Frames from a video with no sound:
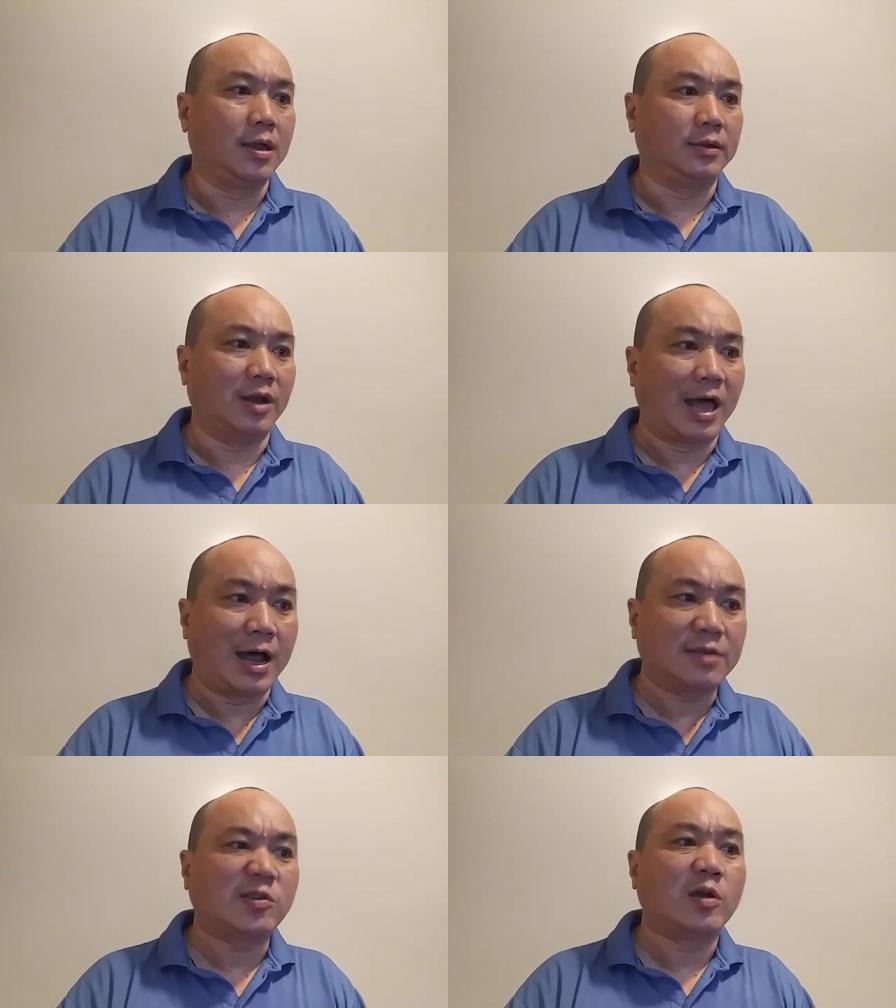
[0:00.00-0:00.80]
The
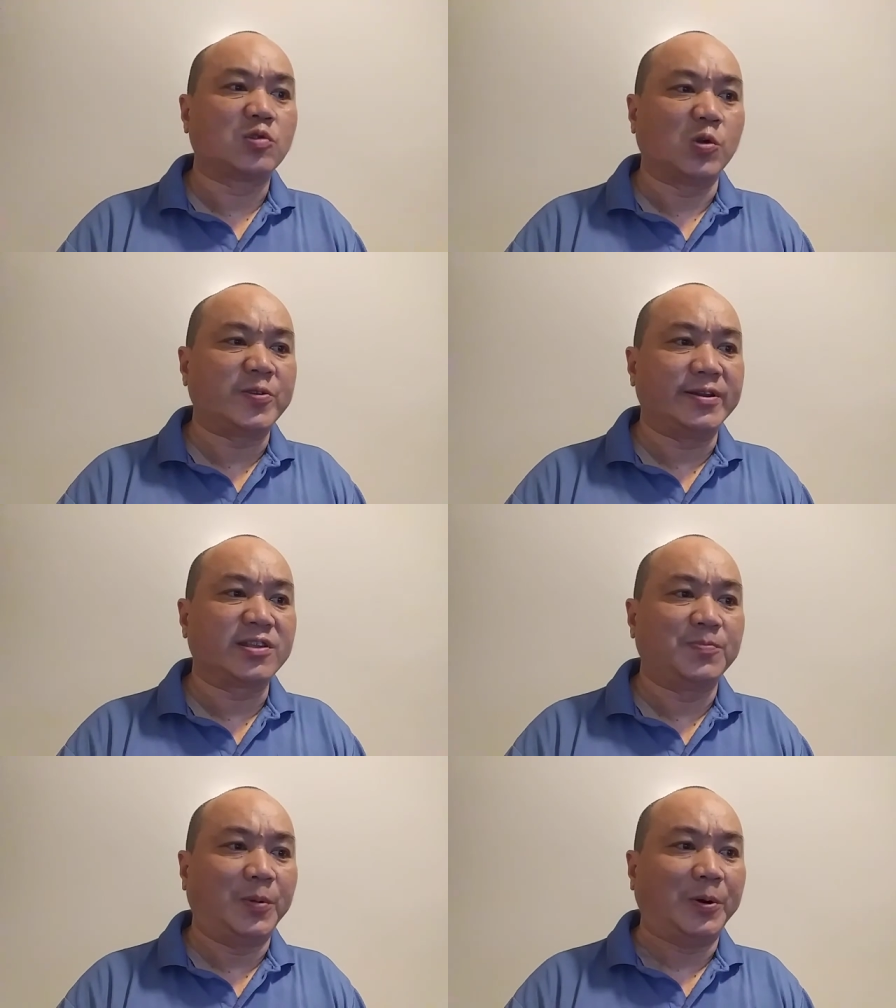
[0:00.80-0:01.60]
last, social
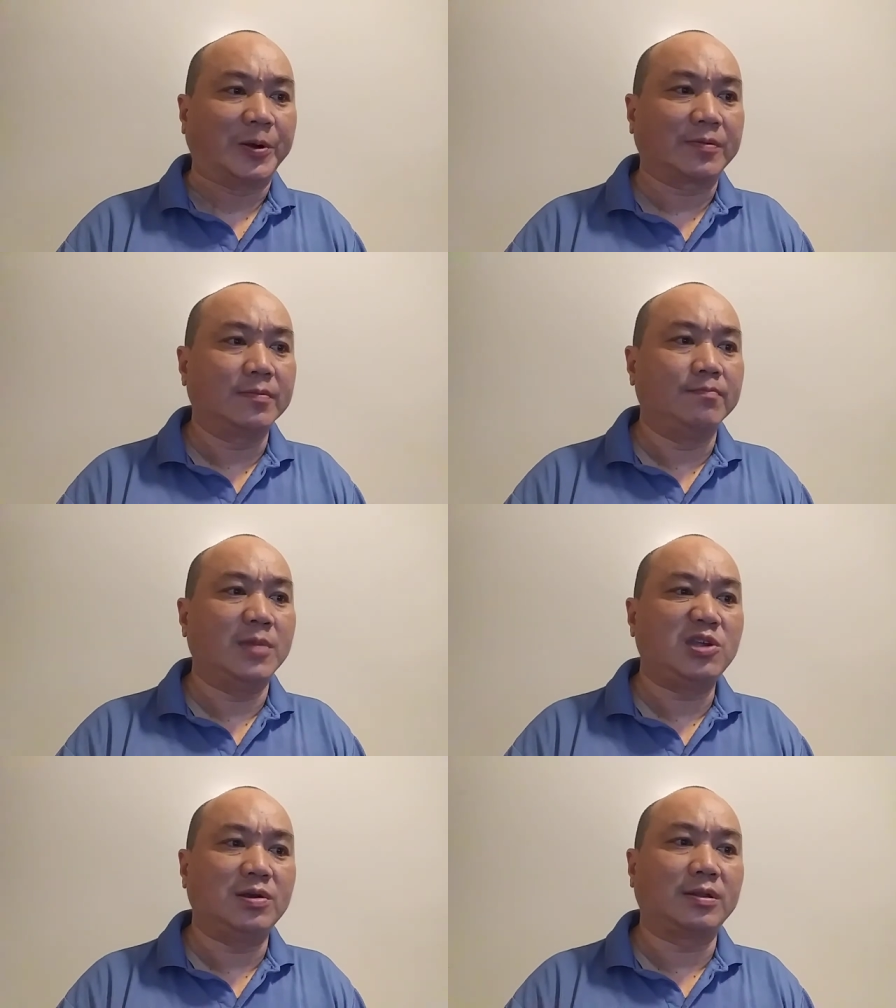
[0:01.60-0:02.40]
support.
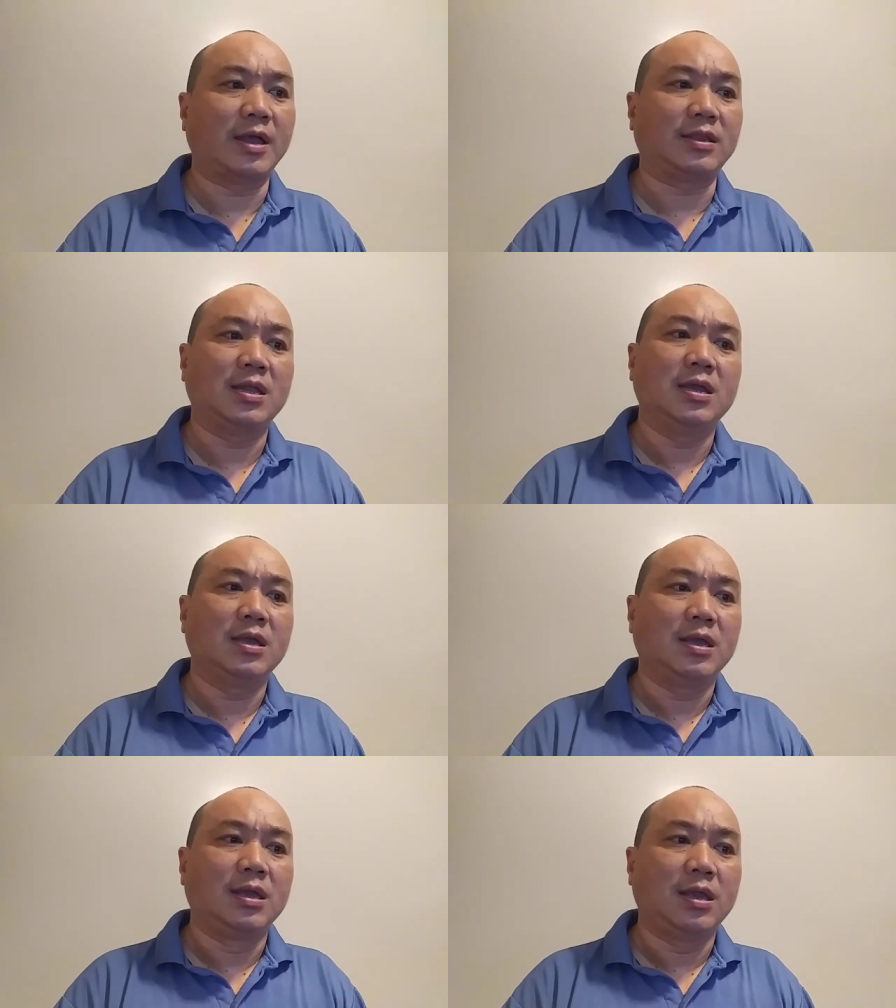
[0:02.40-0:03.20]
Make sure that
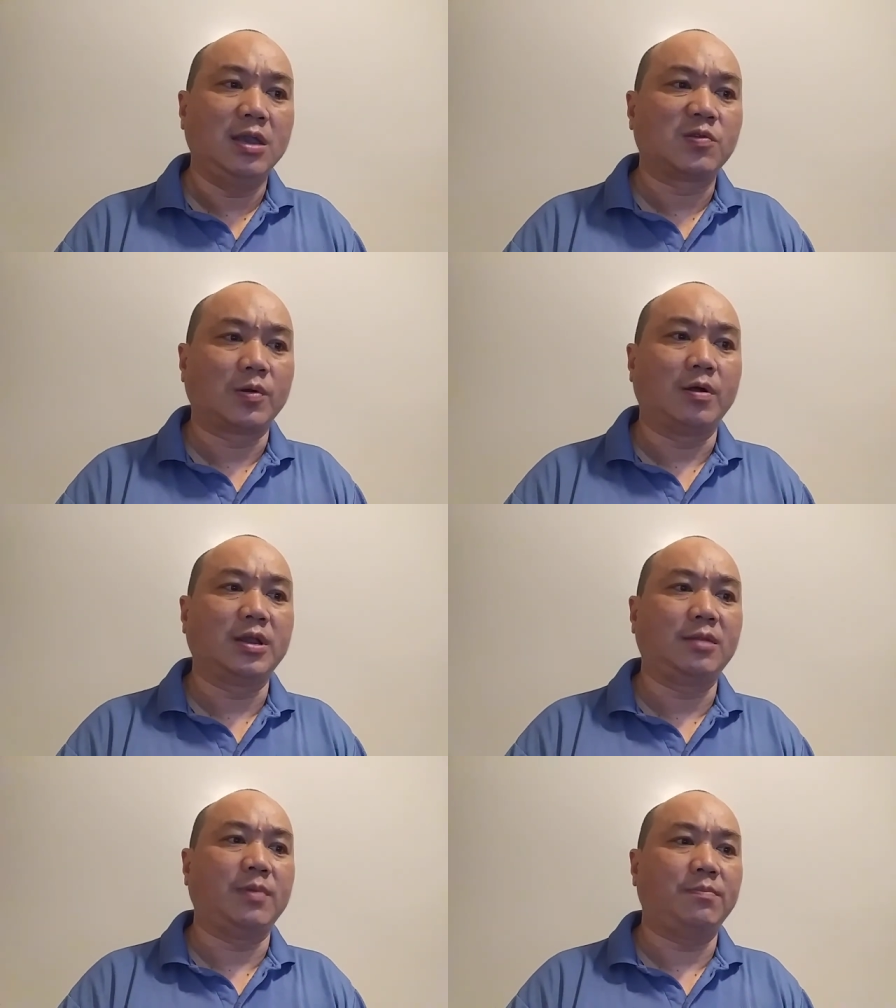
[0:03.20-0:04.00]
he is
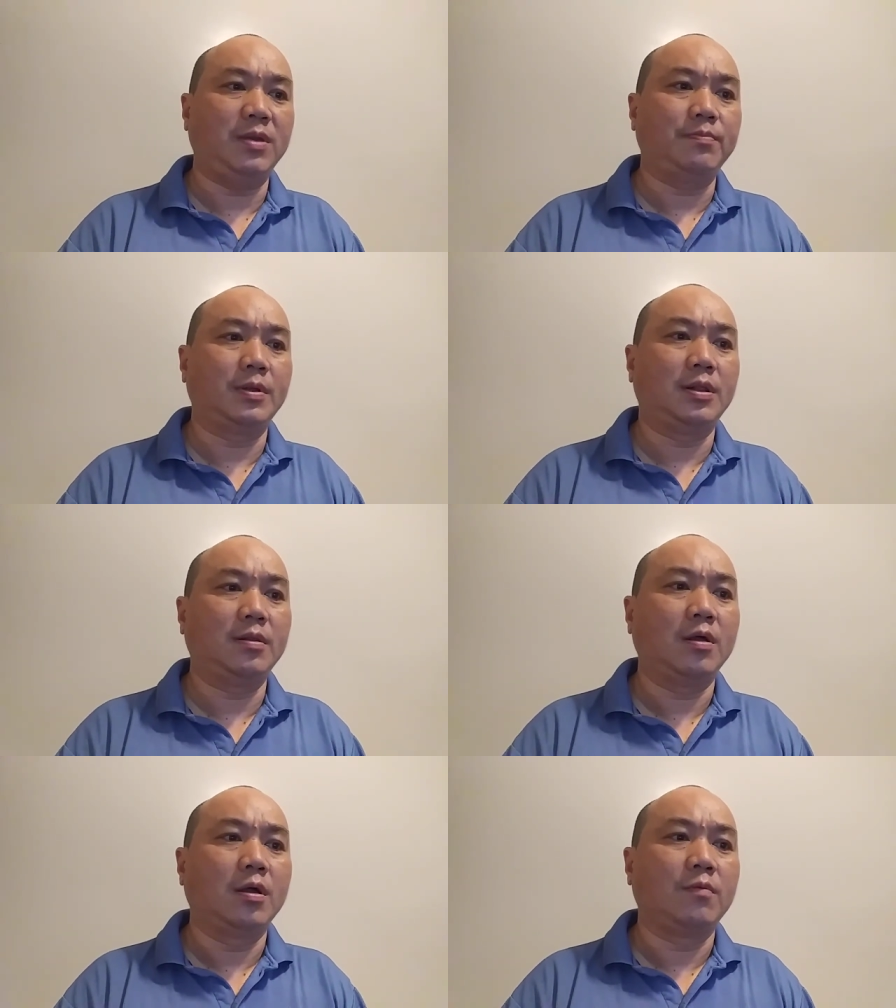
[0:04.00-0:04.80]
surrounded by people
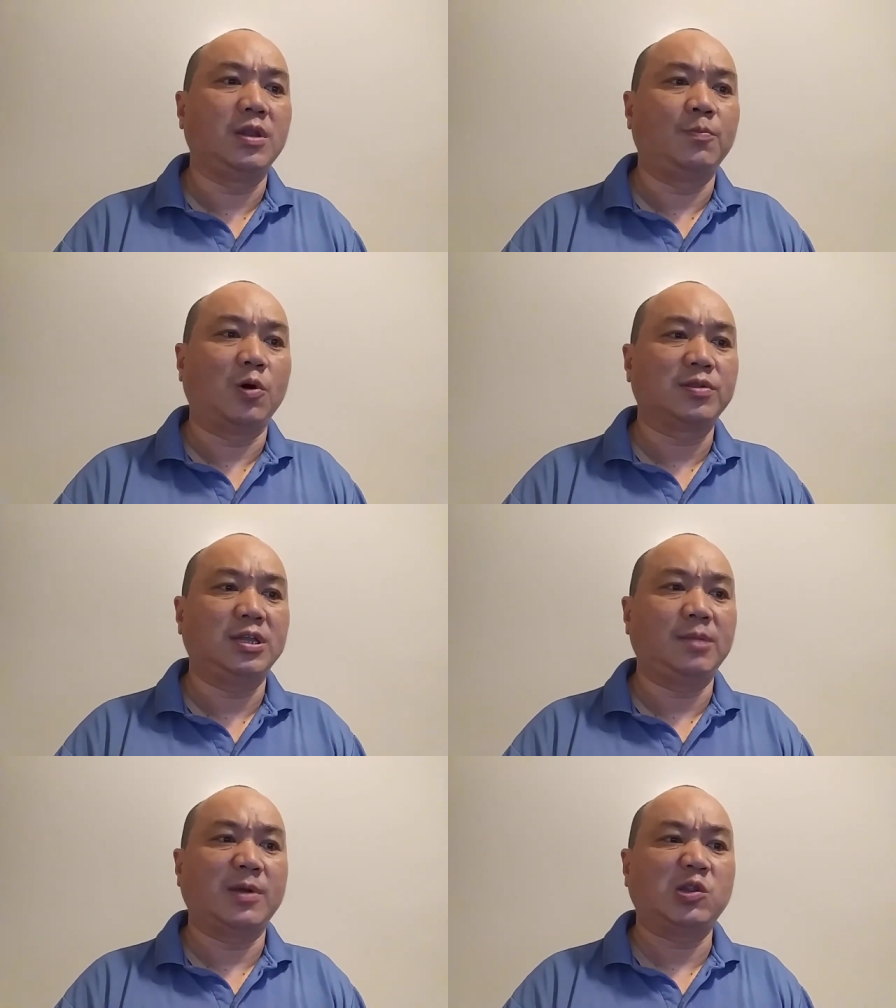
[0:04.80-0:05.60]
with
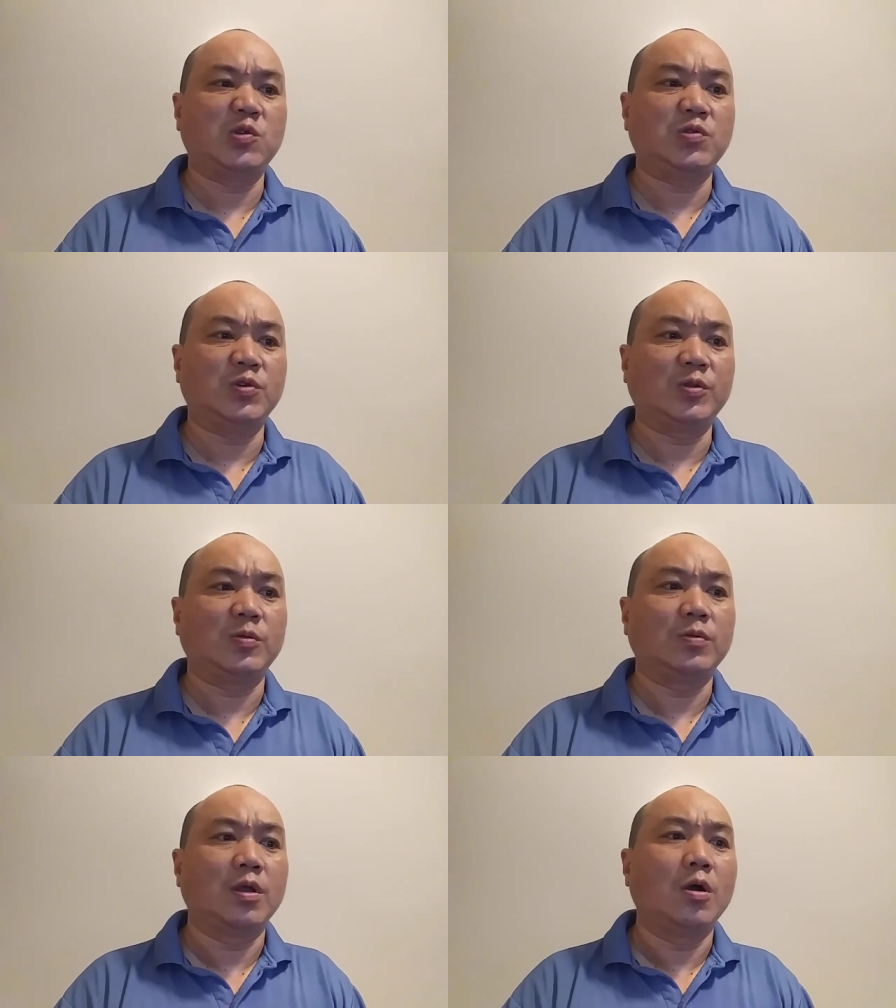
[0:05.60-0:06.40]
positive attitude
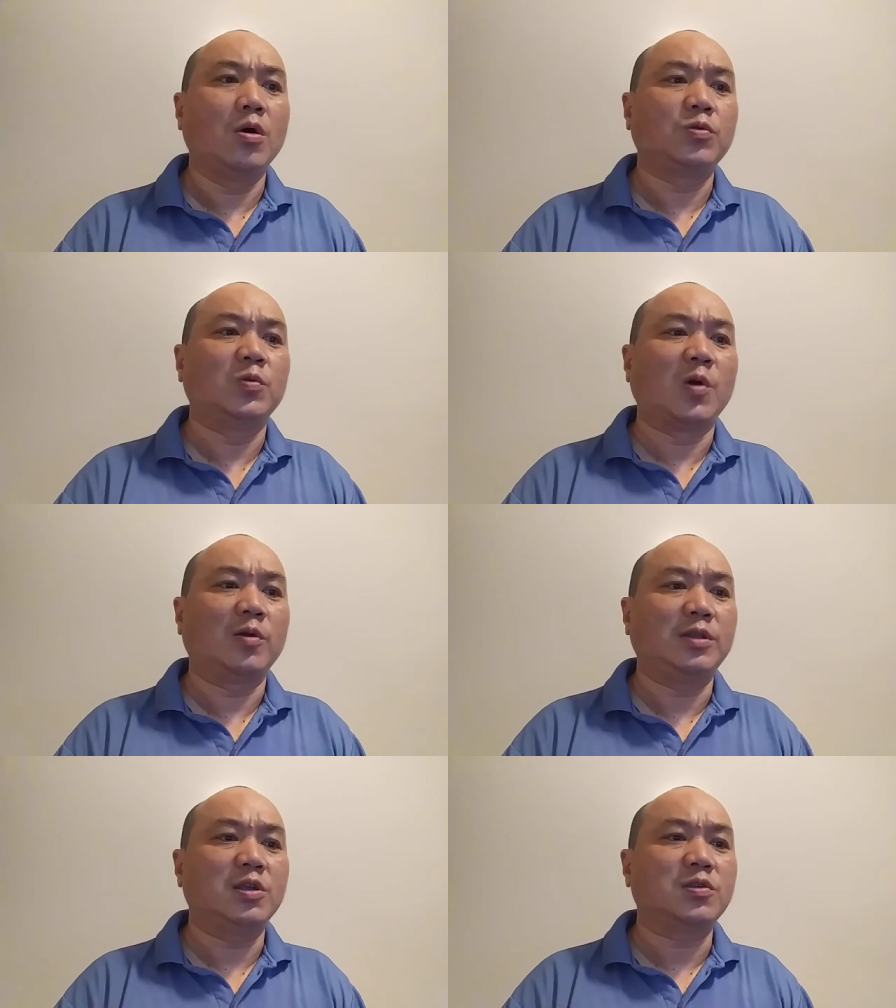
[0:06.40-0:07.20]
to
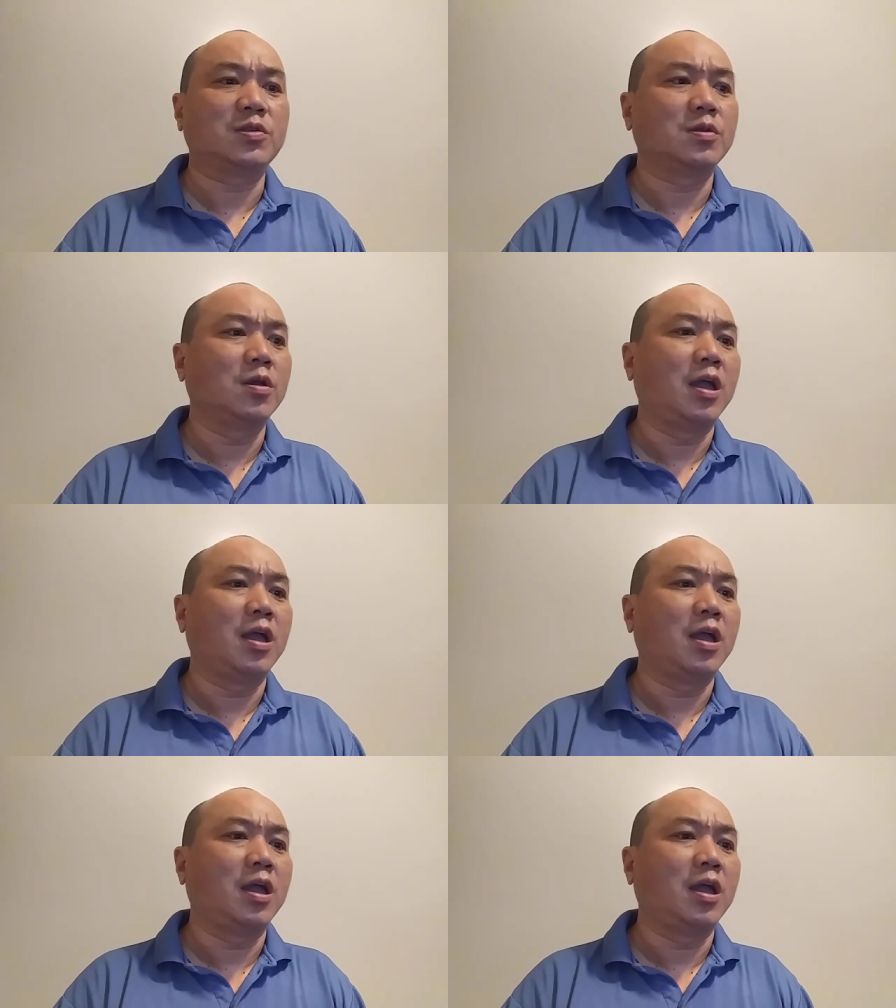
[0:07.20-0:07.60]
notice